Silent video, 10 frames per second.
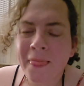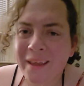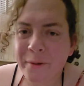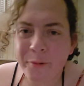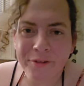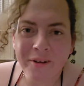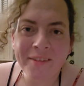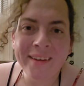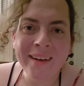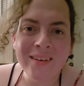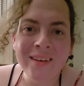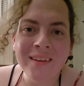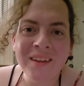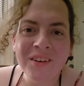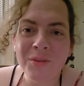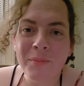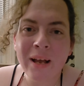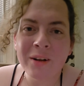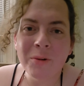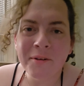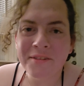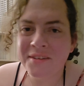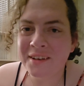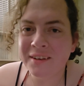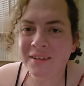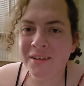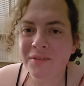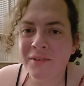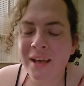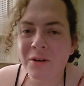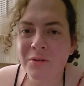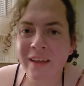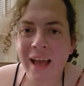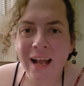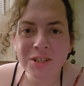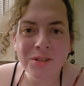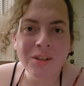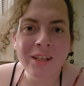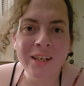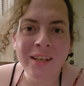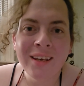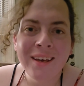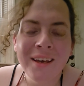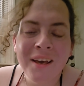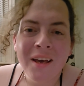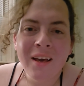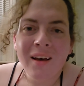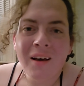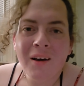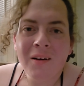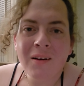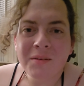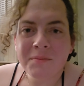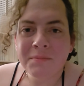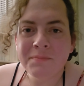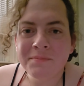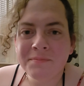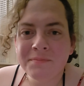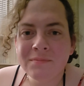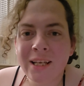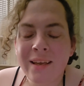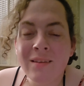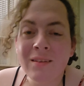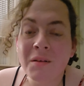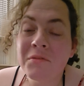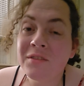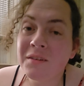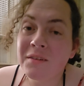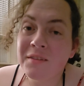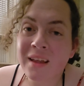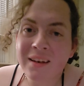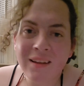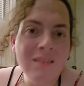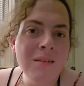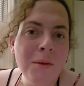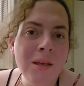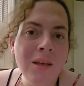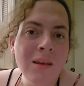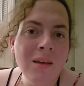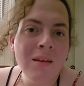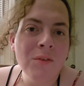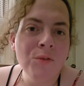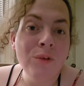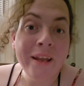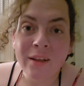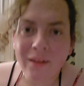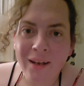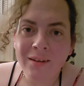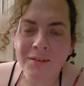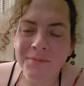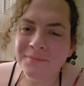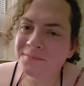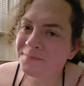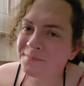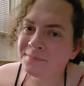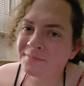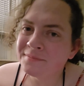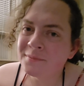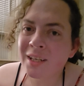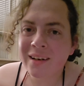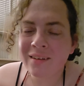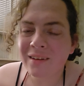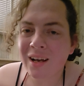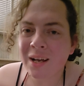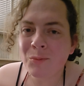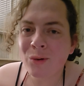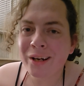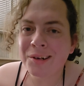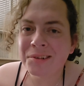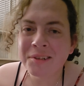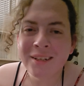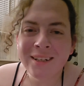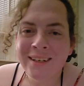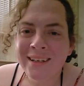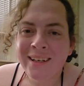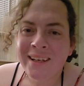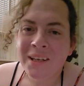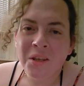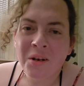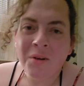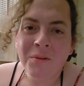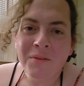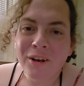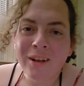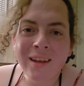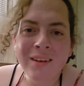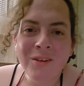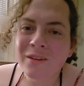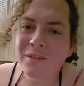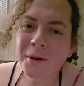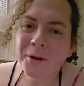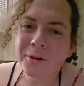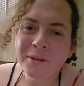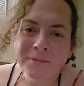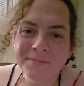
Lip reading: It was on the idea that tobacco was addictive and was actually a substance that needs to be regulated in a time where, if you're a kid, you could smoke.